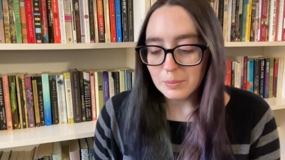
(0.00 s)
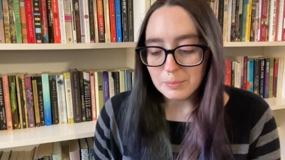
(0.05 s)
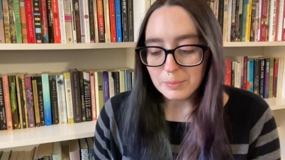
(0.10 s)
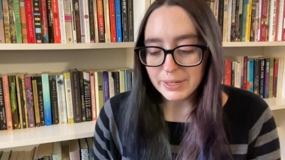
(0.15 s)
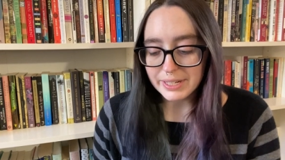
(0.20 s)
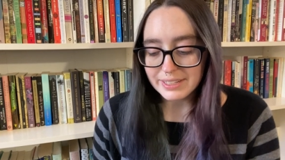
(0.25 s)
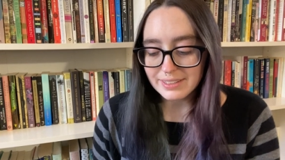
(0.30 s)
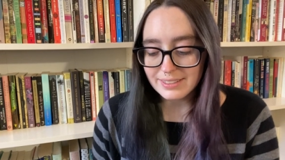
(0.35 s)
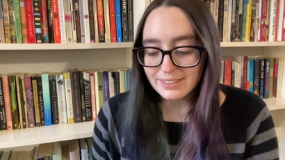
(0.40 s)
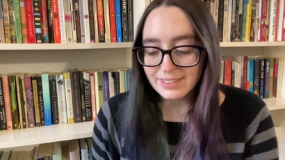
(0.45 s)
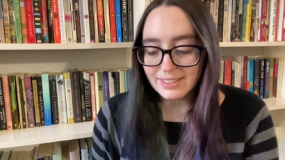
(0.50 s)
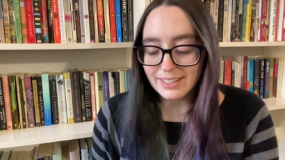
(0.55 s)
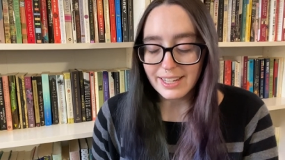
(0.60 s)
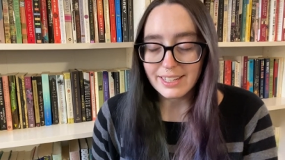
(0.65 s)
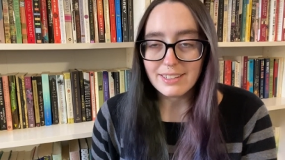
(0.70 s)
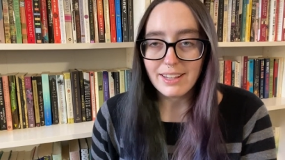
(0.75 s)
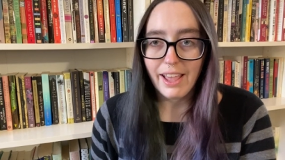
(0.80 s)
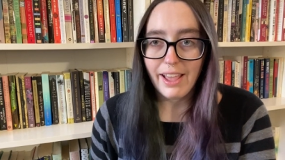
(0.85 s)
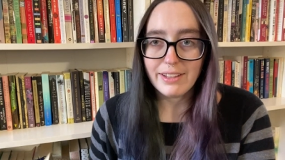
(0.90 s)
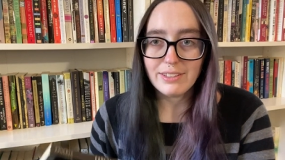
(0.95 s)
but
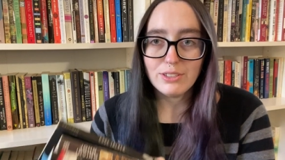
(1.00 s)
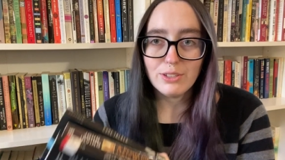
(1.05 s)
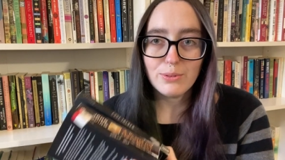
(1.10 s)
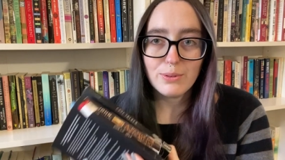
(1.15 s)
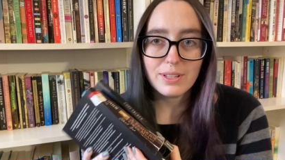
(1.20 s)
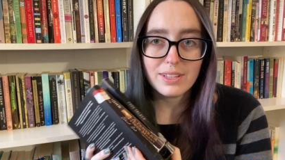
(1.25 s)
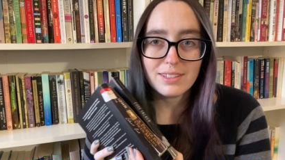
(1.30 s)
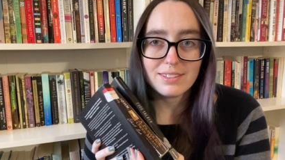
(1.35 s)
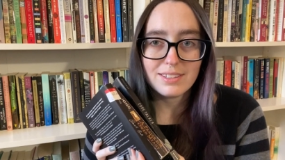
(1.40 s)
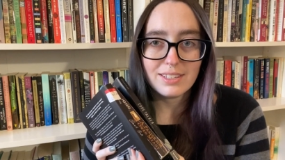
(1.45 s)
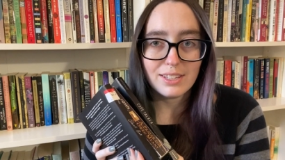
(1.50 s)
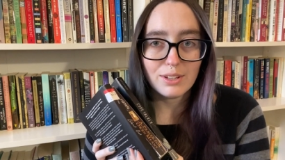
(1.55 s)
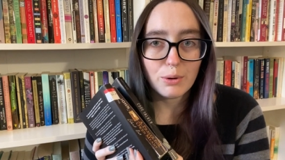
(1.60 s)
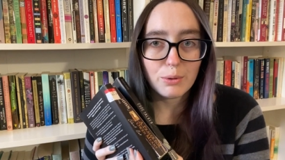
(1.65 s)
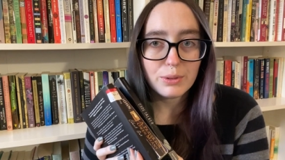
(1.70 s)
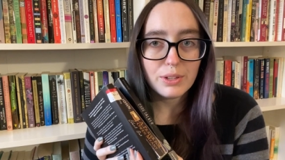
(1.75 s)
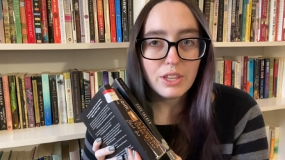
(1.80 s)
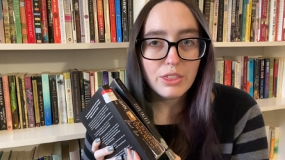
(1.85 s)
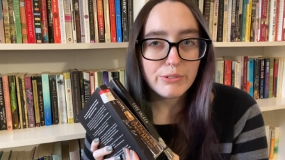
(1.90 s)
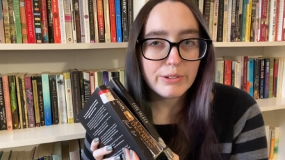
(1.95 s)
as you can see,
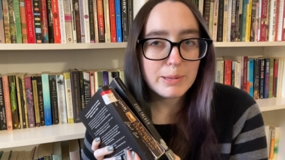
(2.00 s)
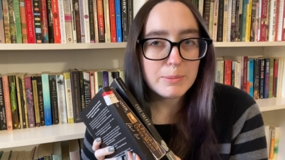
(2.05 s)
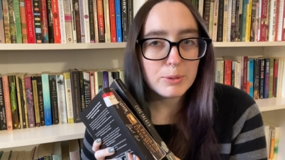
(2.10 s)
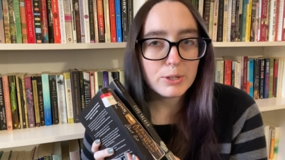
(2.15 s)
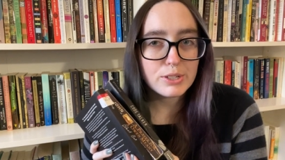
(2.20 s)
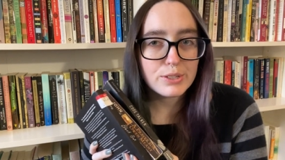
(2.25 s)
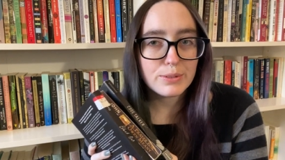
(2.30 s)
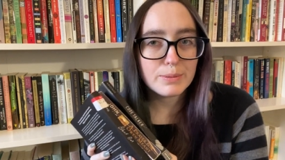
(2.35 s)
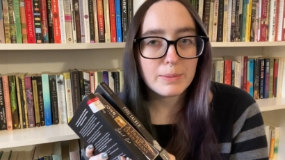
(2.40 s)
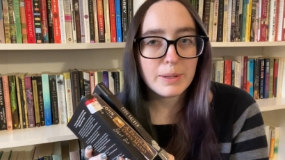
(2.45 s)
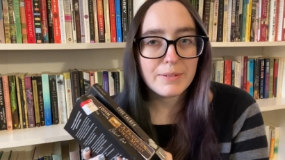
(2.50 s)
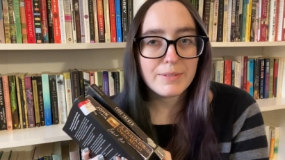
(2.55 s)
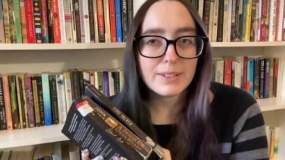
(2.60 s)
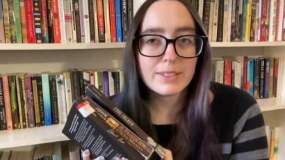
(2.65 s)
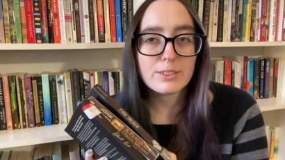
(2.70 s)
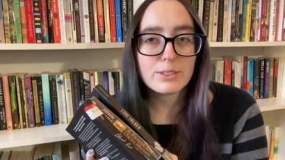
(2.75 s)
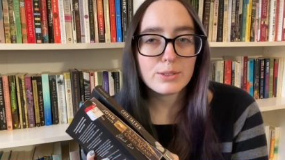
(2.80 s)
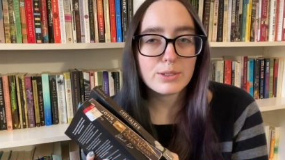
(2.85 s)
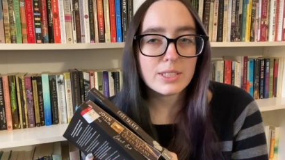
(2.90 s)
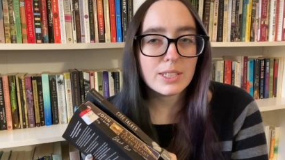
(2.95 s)
only three books from my
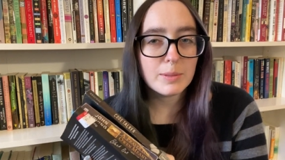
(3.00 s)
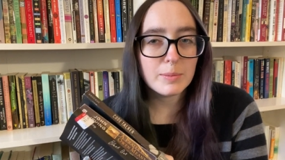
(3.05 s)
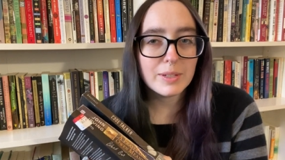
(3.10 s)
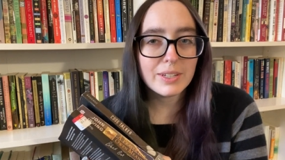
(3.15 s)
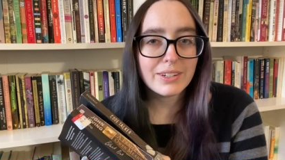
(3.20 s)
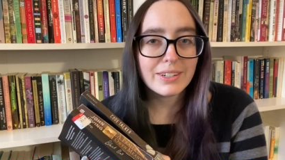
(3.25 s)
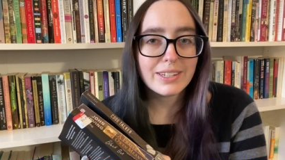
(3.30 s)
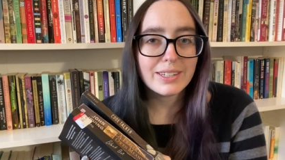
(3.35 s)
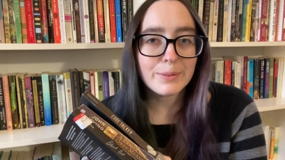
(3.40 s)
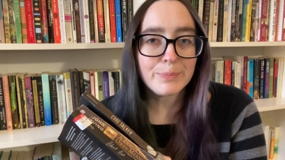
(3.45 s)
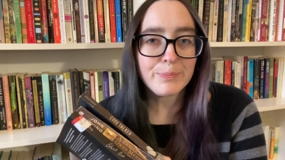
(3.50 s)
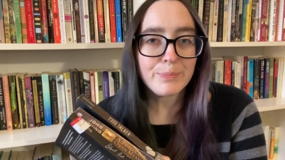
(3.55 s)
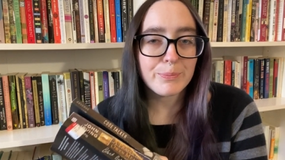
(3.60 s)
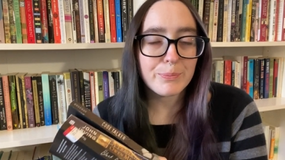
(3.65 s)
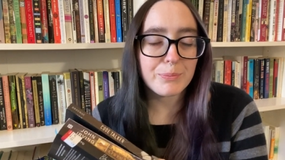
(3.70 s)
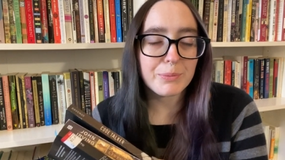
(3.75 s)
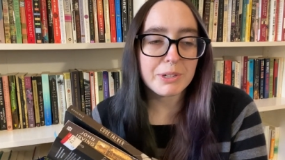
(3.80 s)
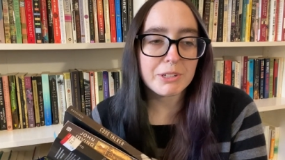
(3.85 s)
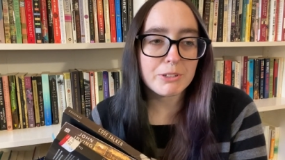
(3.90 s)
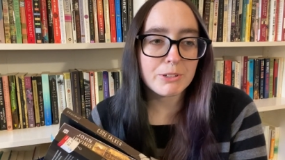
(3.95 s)
physical TBR,
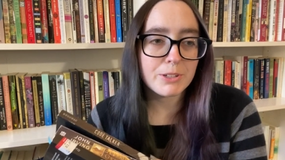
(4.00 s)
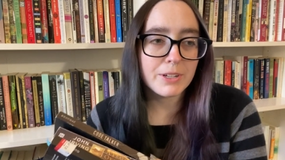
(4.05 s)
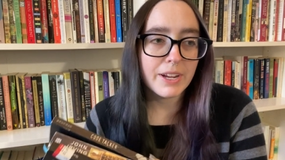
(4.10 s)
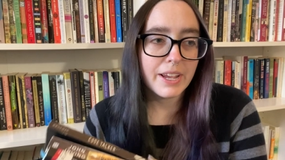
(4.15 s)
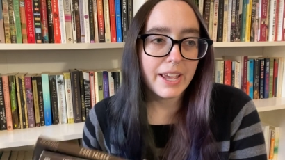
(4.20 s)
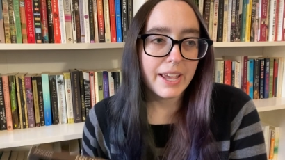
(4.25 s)
which